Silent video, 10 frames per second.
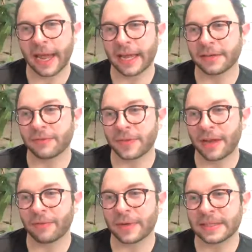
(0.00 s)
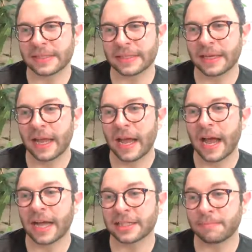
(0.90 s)
And for that reason,
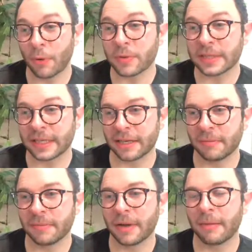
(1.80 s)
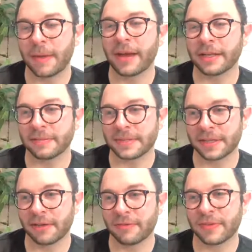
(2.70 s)
I spoke to him about
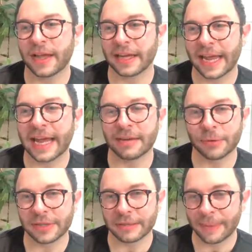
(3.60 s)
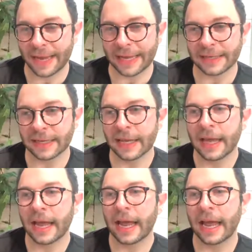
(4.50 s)
himself like an animal in pain.
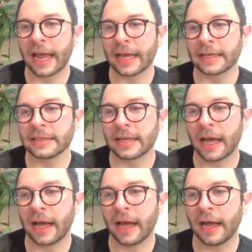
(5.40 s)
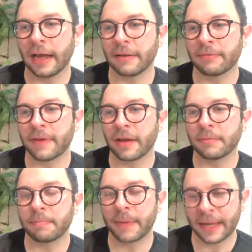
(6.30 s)
And I
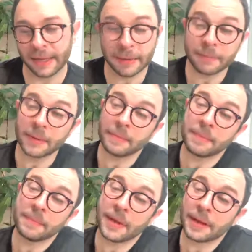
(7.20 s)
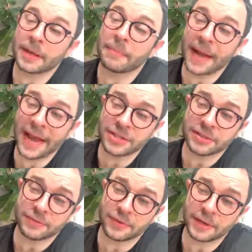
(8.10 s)
found
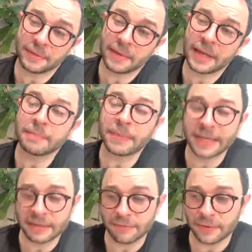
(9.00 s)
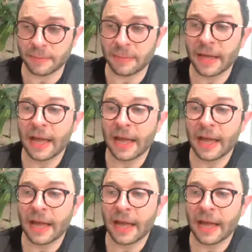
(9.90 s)
compassion for him and pity for him.